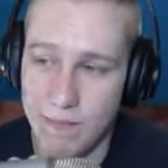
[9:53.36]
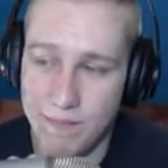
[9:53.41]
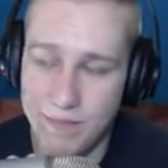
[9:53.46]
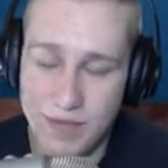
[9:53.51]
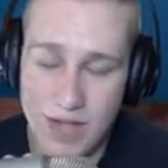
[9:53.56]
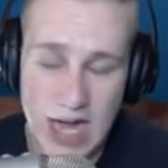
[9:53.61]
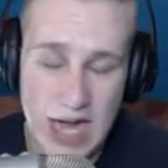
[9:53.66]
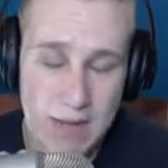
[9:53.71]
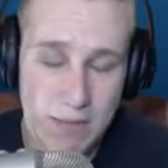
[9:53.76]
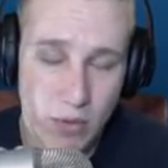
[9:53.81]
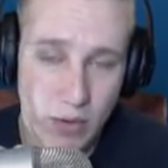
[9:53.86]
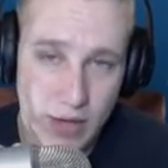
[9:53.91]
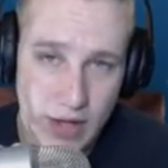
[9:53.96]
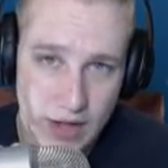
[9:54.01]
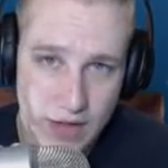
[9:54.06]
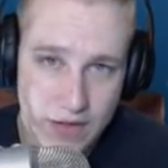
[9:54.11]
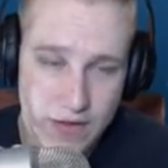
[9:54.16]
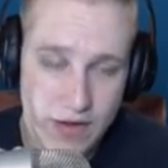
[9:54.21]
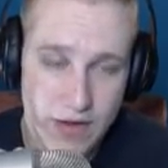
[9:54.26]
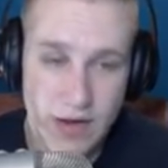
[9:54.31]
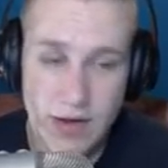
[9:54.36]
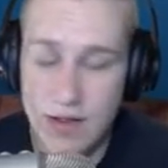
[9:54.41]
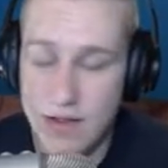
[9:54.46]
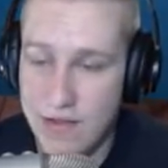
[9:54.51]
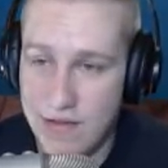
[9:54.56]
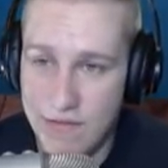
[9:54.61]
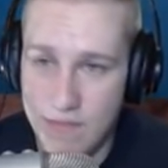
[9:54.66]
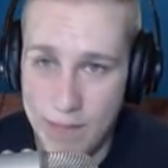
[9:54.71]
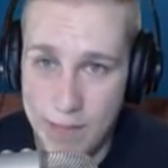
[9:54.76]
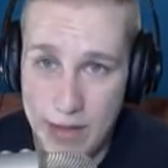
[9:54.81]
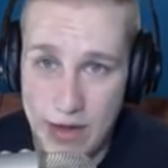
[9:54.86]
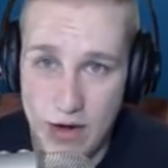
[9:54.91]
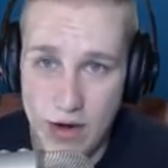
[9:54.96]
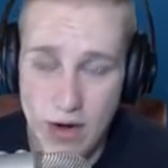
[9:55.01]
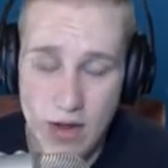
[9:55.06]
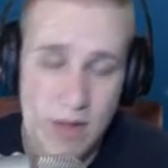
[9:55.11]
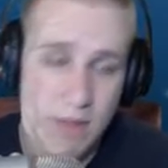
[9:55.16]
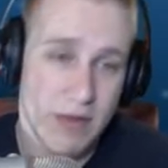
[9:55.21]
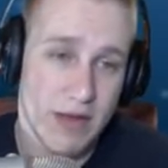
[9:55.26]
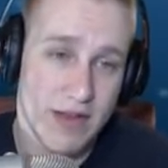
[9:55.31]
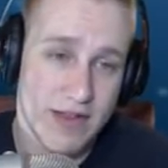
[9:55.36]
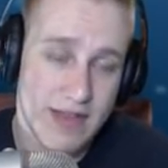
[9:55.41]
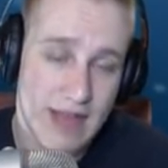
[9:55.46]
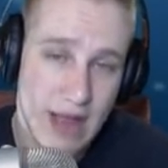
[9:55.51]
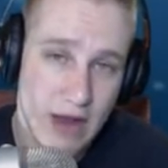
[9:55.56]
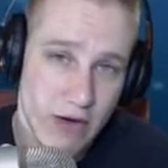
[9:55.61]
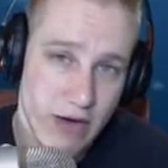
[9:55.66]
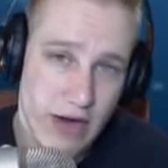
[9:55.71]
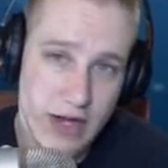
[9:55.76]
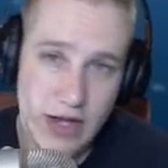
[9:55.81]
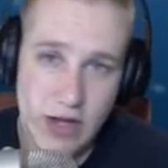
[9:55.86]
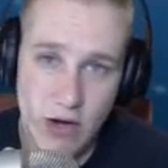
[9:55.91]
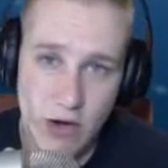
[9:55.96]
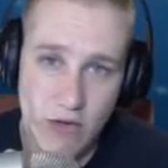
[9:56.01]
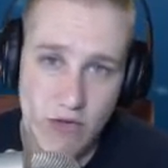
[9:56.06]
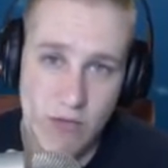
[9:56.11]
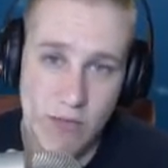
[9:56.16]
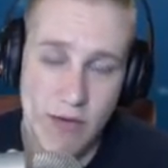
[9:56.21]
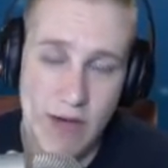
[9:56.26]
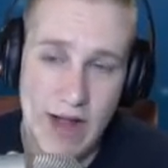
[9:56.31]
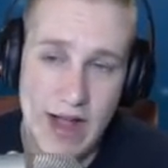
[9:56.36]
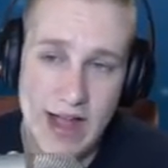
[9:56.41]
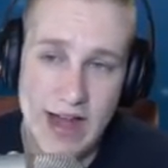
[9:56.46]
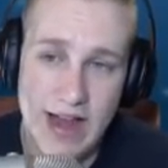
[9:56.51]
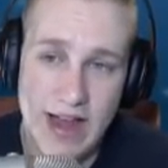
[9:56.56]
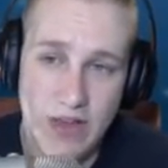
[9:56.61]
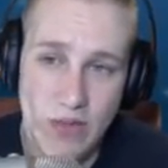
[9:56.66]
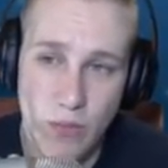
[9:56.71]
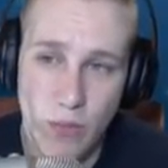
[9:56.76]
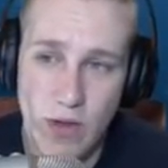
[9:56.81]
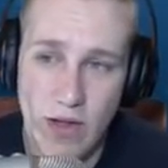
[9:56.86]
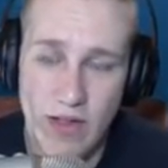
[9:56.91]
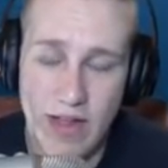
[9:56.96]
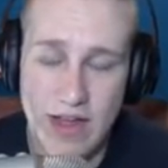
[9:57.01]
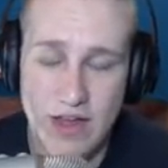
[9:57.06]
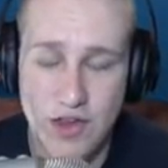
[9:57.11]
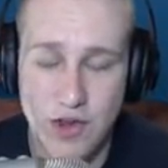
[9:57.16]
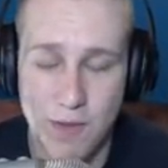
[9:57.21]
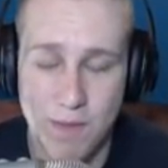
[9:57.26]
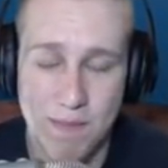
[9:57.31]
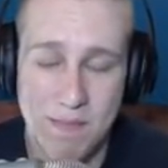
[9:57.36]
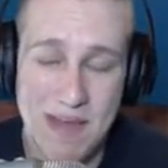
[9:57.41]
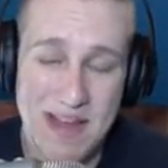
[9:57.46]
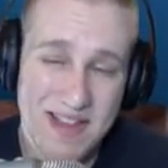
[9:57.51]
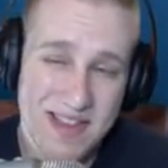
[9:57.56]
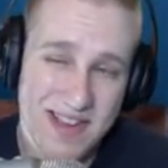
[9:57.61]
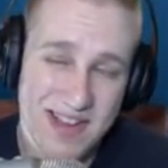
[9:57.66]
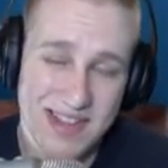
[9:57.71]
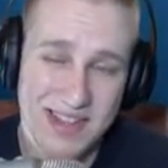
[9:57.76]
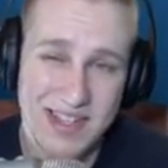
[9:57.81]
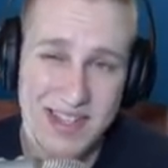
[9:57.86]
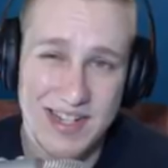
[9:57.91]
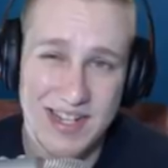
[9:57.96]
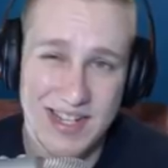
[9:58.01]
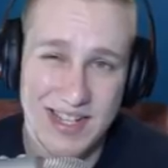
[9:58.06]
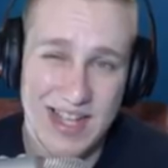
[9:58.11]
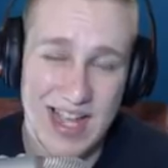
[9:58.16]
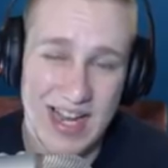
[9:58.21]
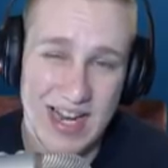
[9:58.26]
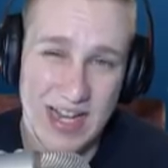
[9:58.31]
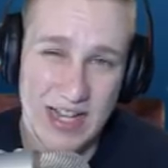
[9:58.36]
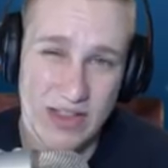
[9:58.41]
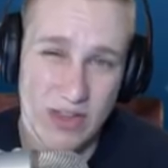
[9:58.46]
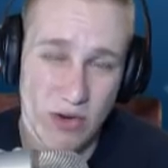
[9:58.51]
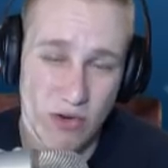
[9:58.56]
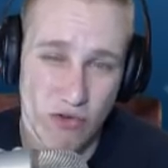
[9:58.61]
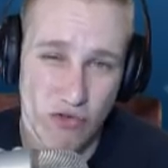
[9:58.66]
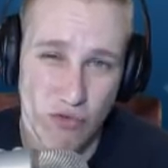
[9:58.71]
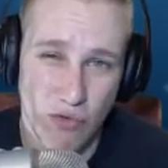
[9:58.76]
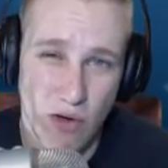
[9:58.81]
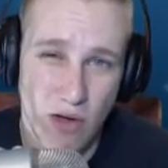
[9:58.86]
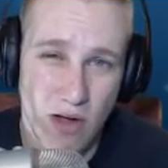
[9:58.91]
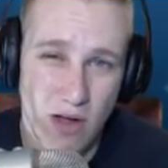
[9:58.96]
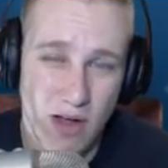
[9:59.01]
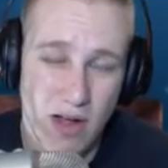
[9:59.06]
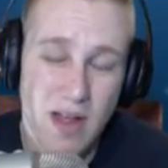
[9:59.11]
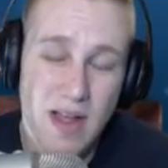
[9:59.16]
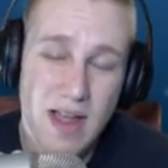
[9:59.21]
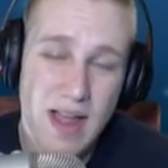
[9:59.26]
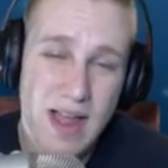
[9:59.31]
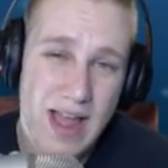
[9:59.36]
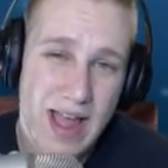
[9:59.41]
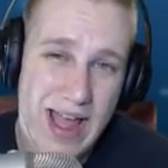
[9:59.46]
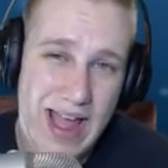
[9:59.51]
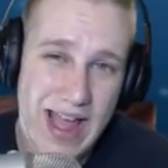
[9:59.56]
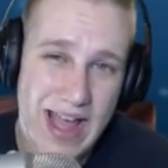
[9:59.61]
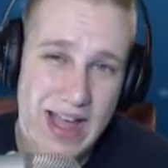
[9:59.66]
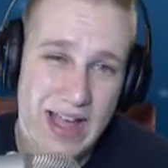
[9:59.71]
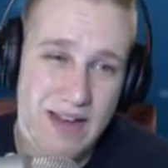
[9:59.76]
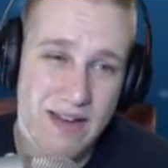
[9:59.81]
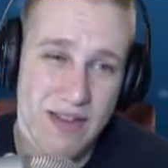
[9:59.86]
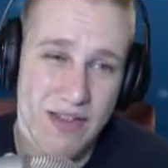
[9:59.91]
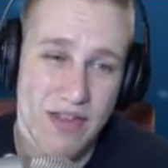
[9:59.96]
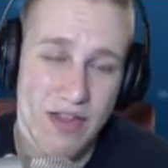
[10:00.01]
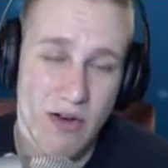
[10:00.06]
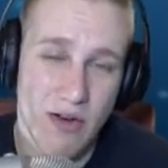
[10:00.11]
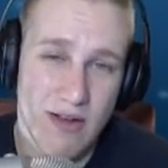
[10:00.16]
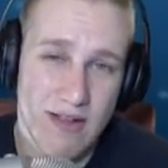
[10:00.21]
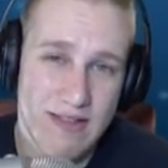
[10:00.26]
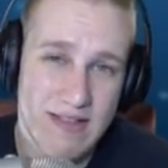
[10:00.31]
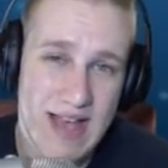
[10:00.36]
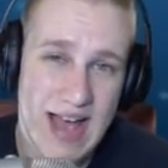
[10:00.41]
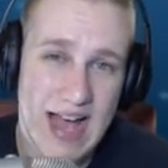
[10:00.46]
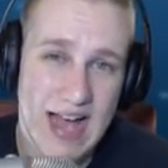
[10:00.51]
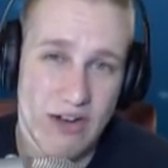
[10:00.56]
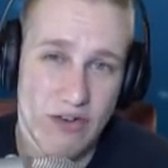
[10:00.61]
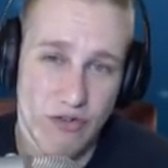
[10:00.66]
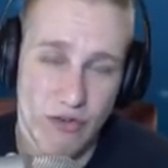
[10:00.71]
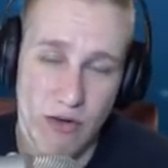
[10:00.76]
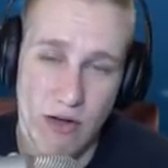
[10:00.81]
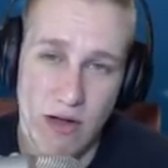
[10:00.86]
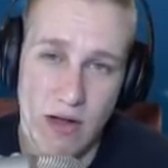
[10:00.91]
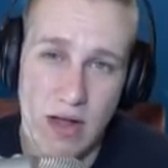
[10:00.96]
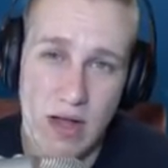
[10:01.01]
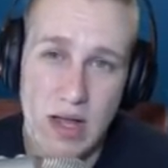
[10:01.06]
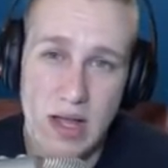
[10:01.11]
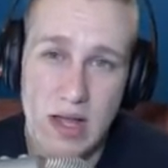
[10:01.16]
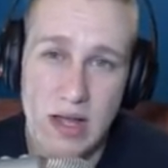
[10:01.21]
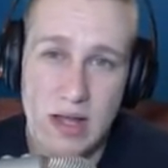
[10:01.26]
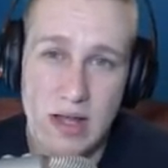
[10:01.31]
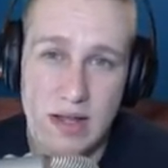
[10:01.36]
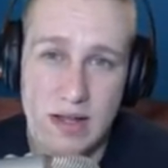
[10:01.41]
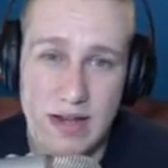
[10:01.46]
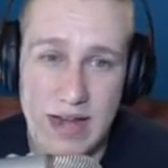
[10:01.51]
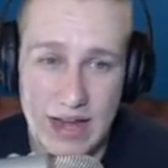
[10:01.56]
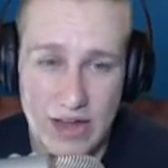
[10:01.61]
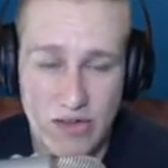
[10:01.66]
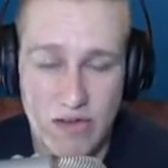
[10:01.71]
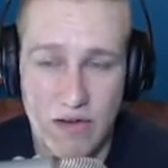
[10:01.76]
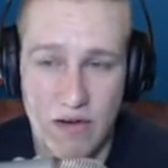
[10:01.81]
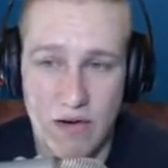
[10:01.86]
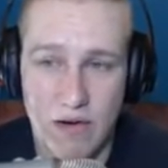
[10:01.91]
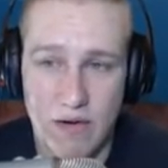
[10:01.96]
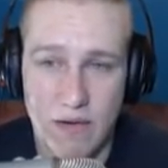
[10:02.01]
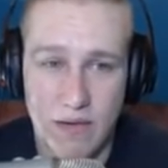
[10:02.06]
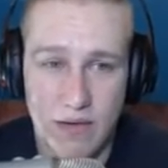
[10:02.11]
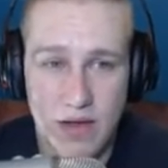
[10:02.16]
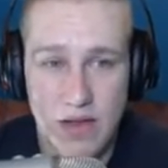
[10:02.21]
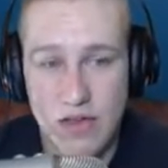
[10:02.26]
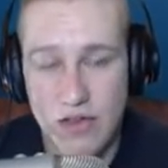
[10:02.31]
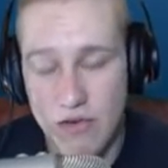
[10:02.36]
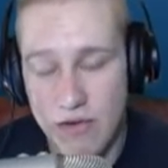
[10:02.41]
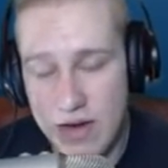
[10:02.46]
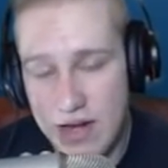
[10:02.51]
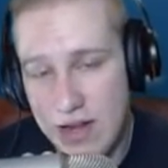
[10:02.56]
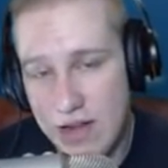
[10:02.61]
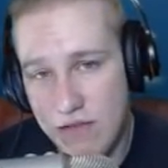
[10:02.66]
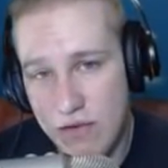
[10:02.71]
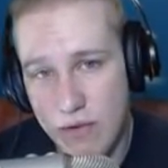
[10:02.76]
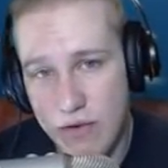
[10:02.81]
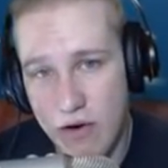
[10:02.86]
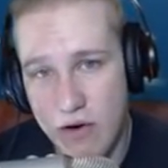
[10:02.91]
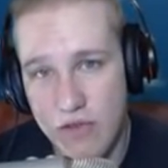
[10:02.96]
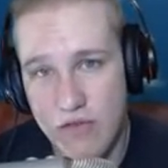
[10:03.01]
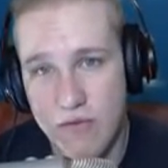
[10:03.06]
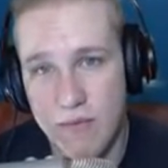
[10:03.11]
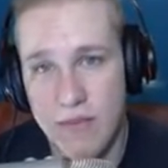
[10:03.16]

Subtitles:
combo against it, it's even better because now you're eating cards from their hand as well as you're basically negating their draw and their attack draw next turn because you're eating 2 cards from